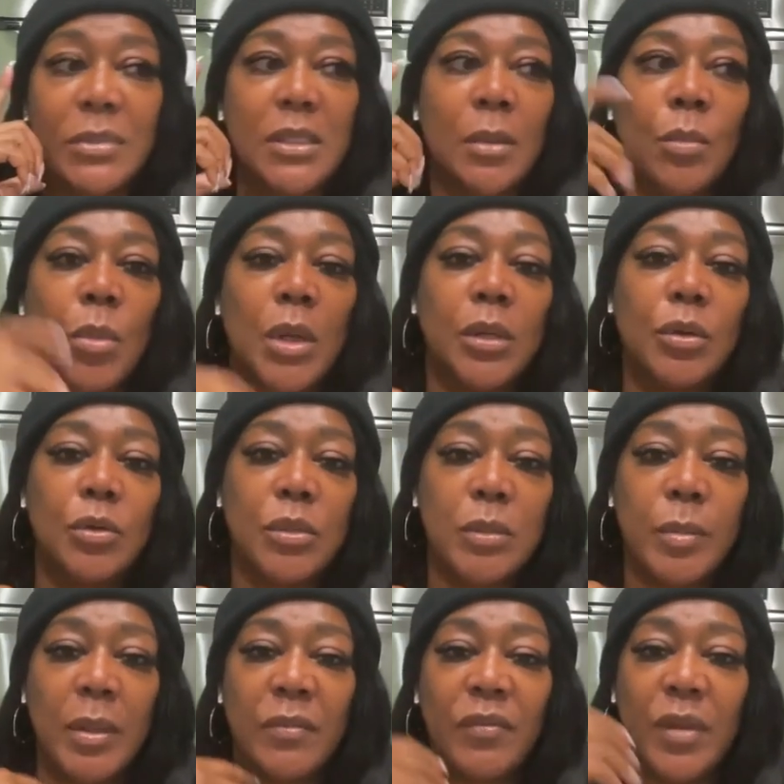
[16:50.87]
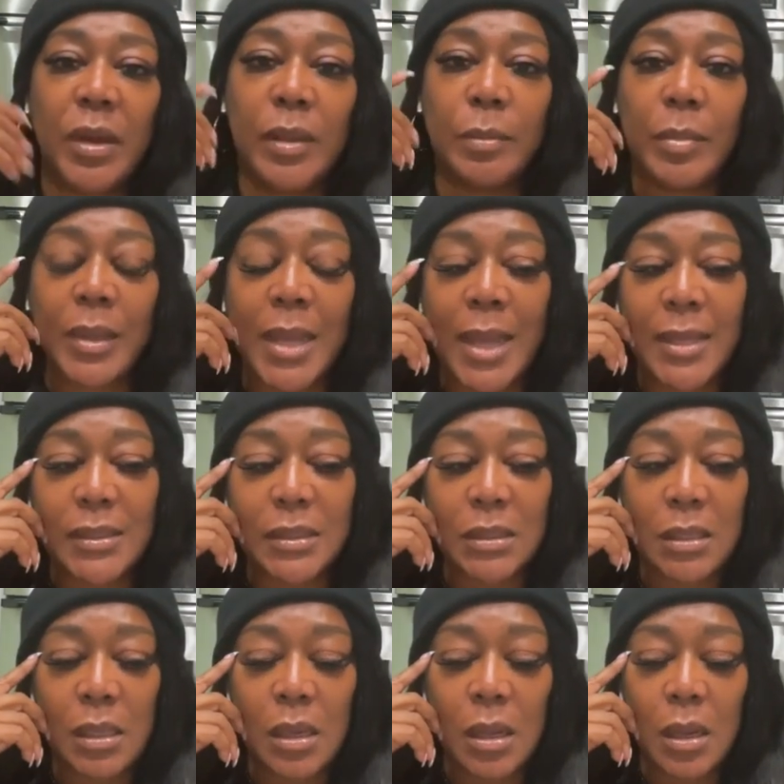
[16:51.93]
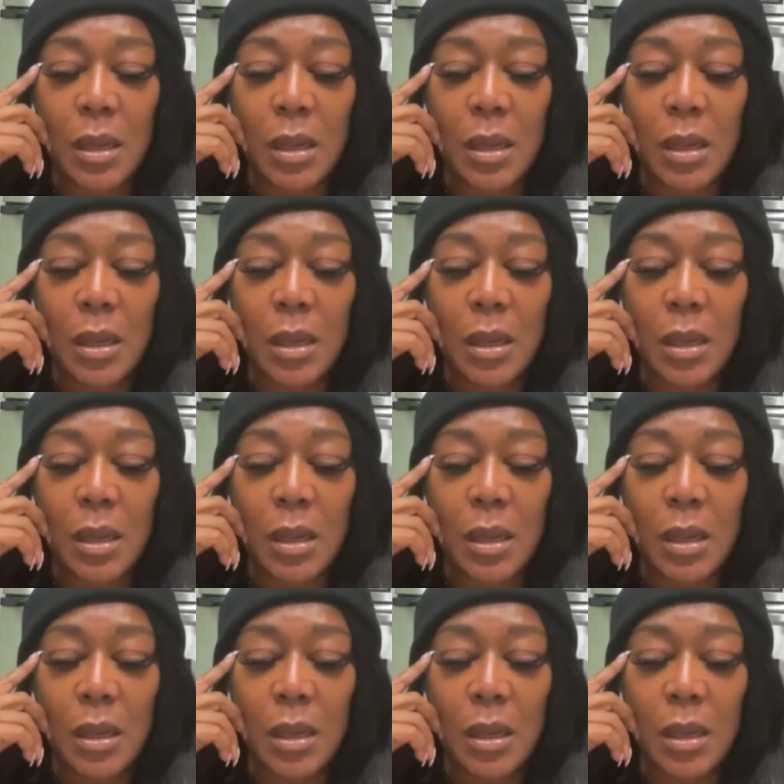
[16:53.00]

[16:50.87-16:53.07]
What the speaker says: someone who's been very blessed